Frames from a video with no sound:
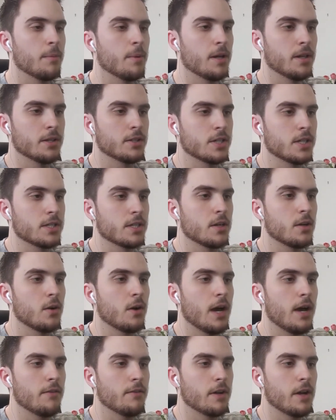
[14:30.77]
apologize, I
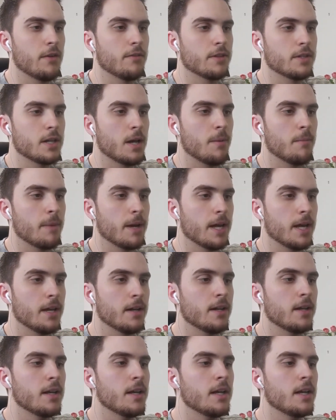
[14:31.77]
don't have it off the top of my
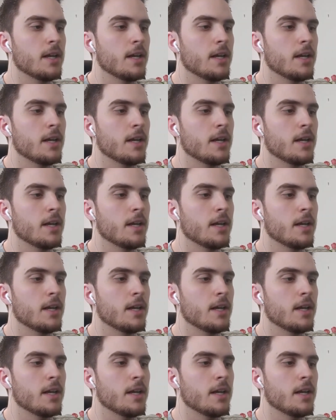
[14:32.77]
head.